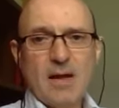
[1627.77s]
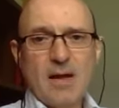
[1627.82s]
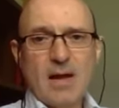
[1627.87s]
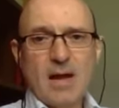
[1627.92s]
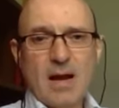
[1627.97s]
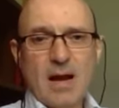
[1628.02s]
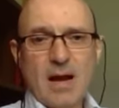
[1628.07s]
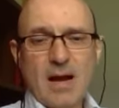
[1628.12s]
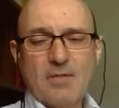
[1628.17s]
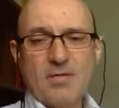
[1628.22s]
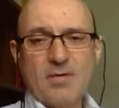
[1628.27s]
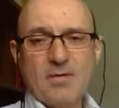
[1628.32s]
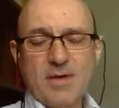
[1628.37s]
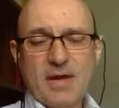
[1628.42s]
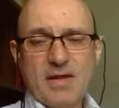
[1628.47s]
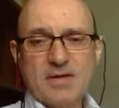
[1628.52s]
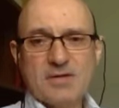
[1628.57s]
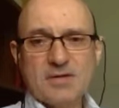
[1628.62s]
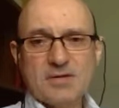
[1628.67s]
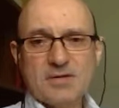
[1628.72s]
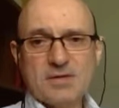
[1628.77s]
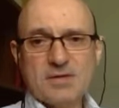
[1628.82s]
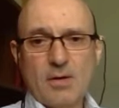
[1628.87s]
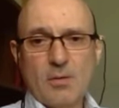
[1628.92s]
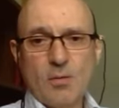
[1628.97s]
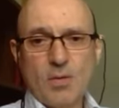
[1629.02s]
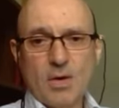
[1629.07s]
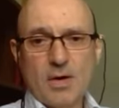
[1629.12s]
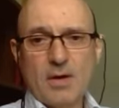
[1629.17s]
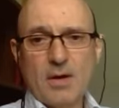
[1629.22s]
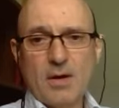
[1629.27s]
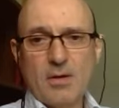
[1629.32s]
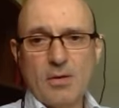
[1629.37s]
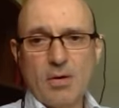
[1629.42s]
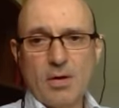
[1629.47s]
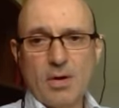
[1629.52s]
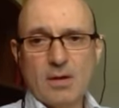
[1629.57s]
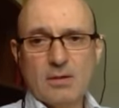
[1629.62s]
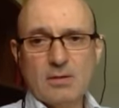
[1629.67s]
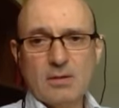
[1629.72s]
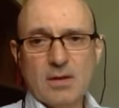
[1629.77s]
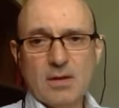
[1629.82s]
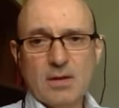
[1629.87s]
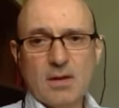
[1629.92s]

and how their agencies are working or not